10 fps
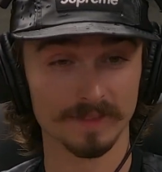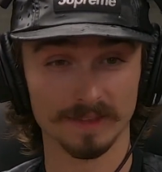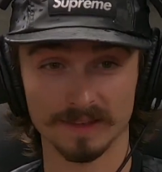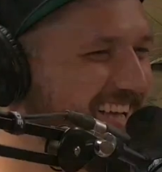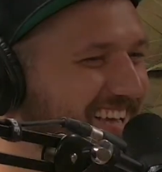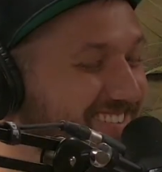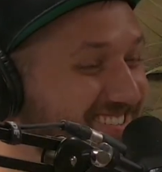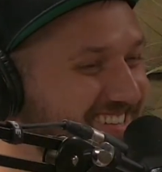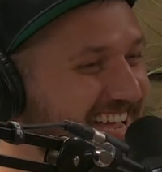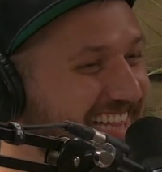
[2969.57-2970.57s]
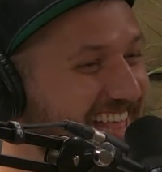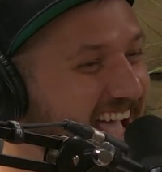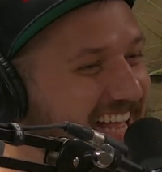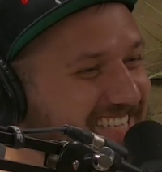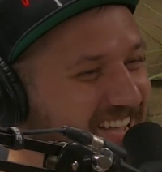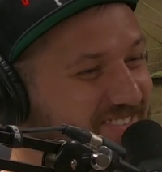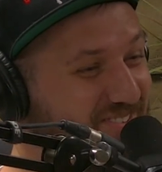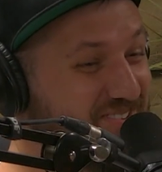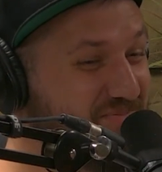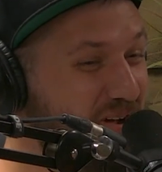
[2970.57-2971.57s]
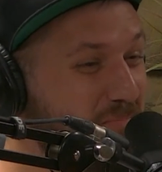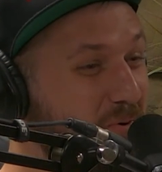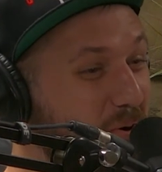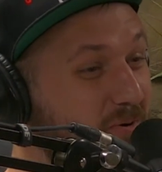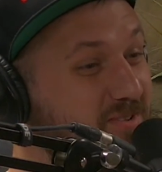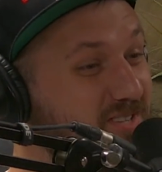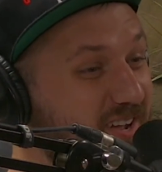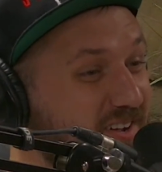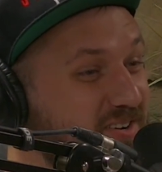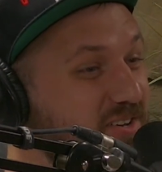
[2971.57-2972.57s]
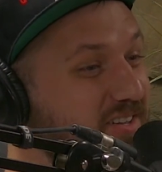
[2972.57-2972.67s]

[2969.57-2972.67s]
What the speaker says: Like, it was like that, except it was my motorcycle.